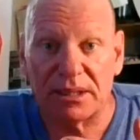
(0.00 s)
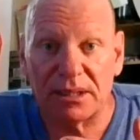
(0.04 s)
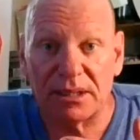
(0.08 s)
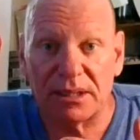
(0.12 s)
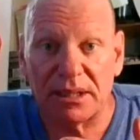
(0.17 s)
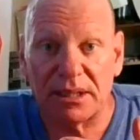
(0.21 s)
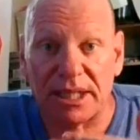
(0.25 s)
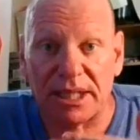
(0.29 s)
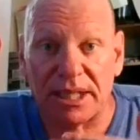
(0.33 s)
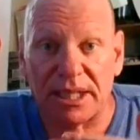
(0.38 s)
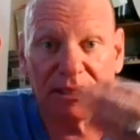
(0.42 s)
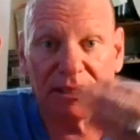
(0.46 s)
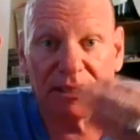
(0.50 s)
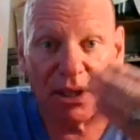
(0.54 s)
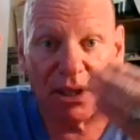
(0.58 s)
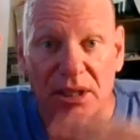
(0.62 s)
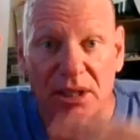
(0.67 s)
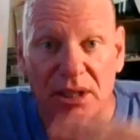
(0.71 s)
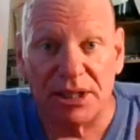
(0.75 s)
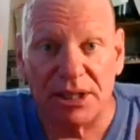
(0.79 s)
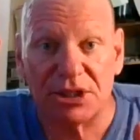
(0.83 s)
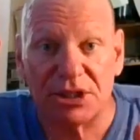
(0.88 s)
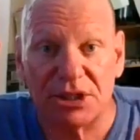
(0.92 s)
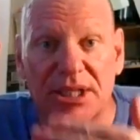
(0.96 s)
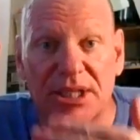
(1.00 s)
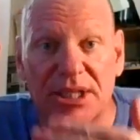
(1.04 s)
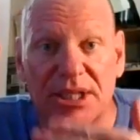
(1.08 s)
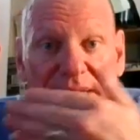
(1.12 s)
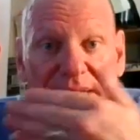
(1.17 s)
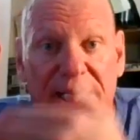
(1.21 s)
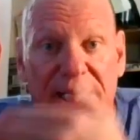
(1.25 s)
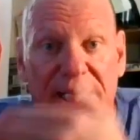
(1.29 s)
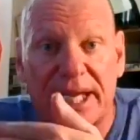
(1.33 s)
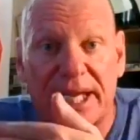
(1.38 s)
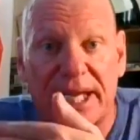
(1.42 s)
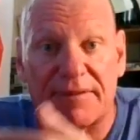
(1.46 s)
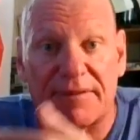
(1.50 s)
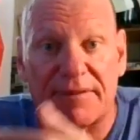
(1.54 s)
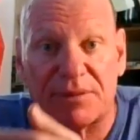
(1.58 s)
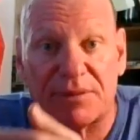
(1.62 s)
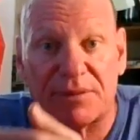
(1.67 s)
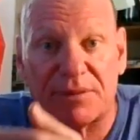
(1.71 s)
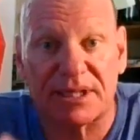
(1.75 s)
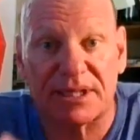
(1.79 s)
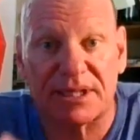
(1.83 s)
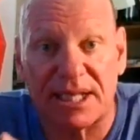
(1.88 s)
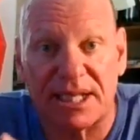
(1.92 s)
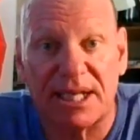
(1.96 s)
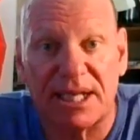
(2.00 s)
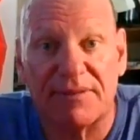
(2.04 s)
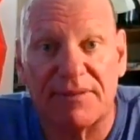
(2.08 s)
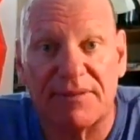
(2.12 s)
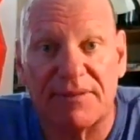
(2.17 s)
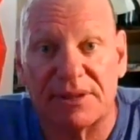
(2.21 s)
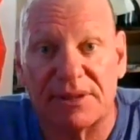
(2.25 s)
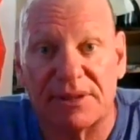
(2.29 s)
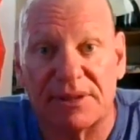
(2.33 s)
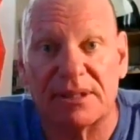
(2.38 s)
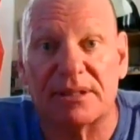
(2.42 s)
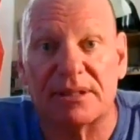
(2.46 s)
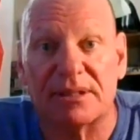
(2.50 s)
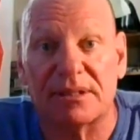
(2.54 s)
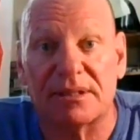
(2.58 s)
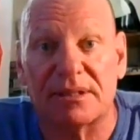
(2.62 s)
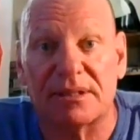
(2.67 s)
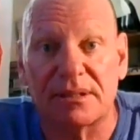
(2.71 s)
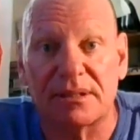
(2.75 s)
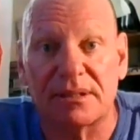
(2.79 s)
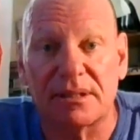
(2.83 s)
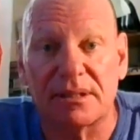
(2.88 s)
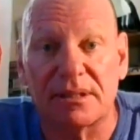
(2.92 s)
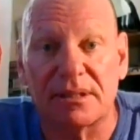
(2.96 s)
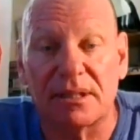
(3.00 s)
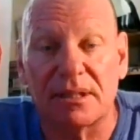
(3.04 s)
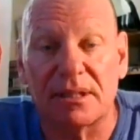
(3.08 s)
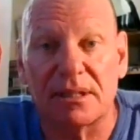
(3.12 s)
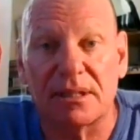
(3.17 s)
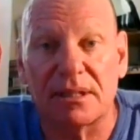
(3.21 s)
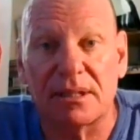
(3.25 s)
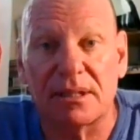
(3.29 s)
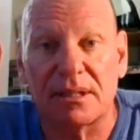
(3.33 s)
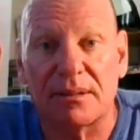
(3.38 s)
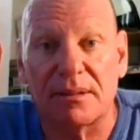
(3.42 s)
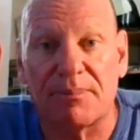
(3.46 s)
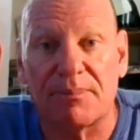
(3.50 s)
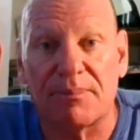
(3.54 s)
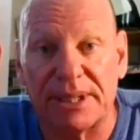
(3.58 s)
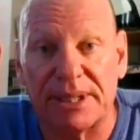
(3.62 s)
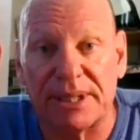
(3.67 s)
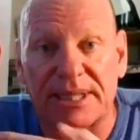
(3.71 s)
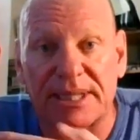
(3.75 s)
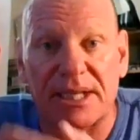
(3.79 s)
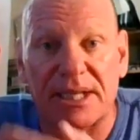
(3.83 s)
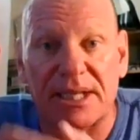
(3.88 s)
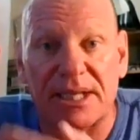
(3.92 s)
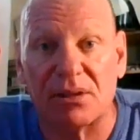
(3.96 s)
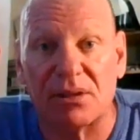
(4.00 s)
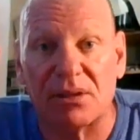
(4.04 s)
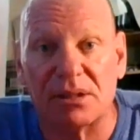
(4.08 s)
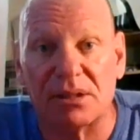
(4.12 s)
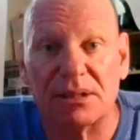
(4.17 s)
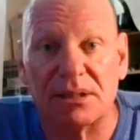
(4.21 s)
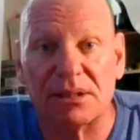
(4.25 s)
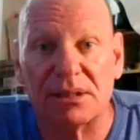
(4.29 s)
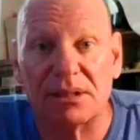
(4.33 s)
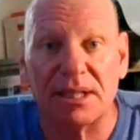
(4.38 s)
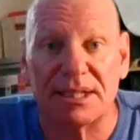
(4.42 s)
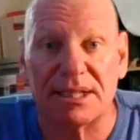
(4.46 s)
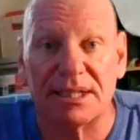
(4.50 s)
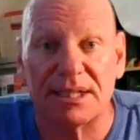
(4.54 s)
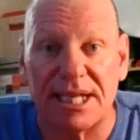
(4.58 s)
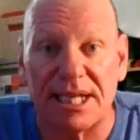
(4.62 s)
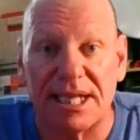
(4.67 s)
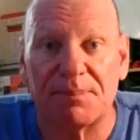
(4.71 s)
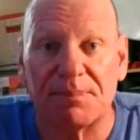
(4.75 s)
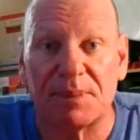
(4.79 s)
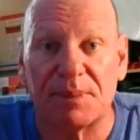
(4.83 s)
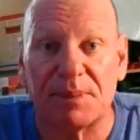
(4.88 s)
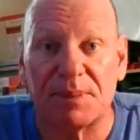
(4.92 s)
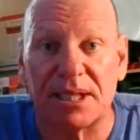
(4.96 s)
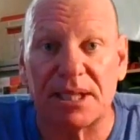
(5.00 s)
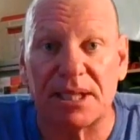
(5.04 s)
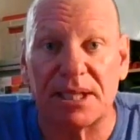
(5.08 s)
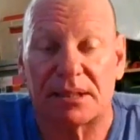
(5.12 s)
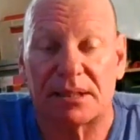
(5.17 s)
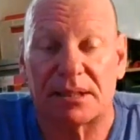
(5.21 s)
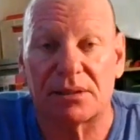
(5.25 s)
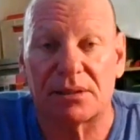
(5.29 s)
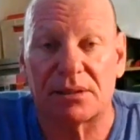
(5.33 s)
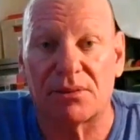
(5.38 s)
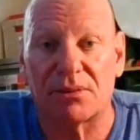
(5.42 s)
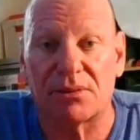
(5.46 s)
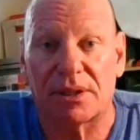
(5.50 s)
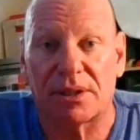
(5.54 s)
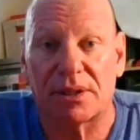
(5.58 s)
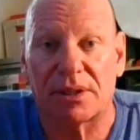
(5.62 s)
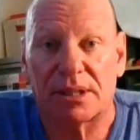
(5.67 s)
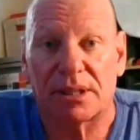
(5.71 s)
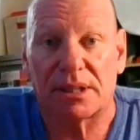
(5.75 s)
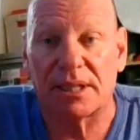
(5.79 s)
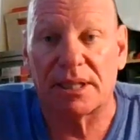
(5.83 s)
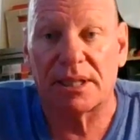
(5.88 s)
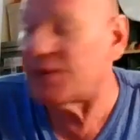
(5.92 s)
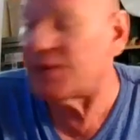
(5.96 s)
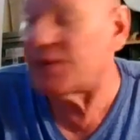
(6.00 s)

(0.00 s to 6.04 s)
acknowledging they have received it, but they're not accepting it, Your Honour. Then you